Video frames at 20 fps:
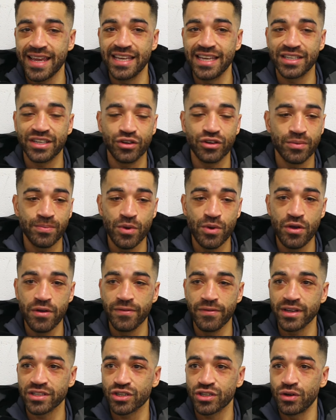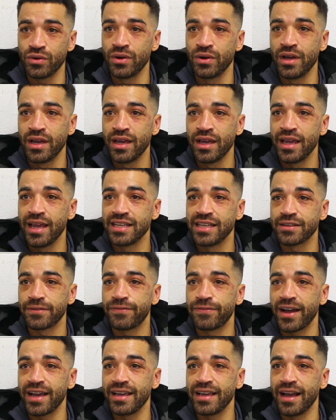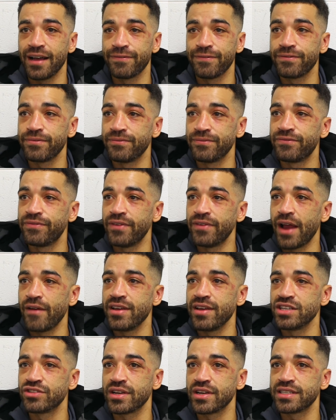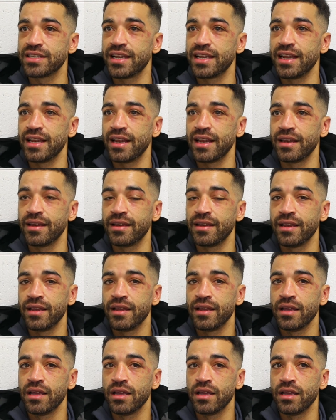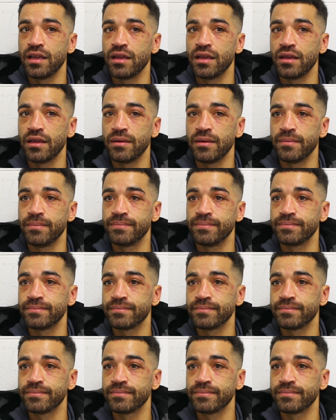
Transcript: He's good mover. So it's a fight I'm very interested in, and um,